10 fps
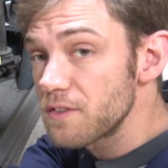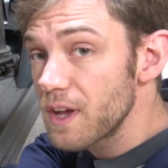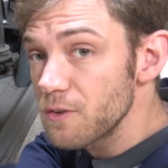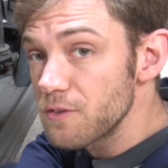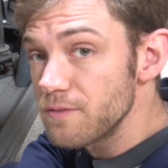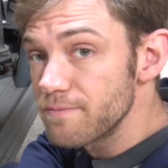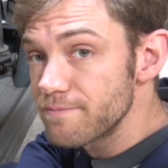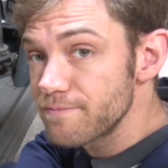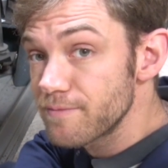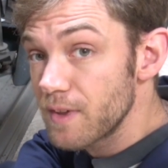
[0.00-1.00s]
out and
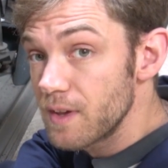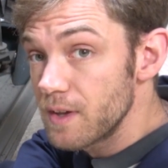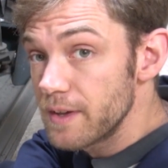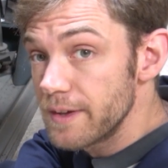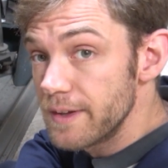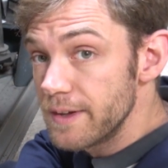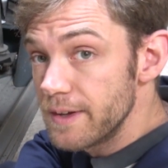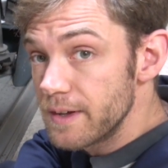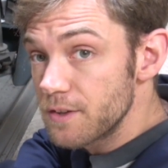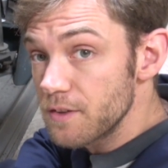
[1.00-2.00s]

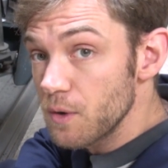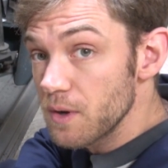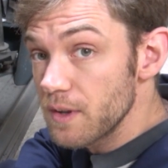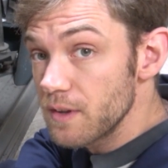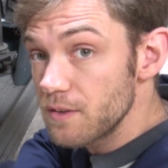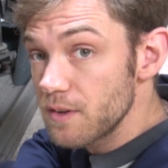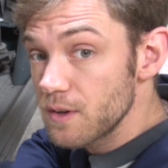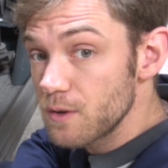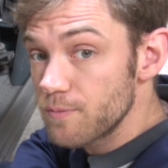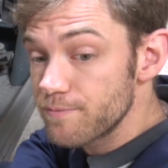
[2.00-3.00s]
so on.
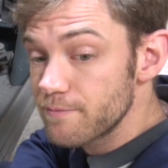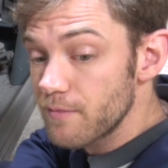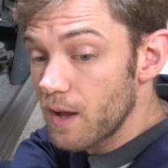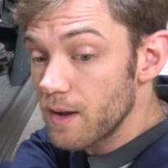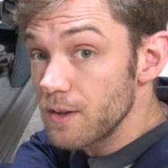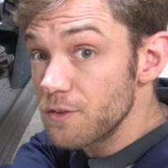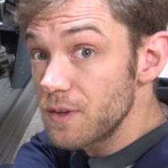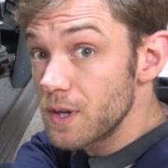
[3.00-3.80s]
So I'll see you in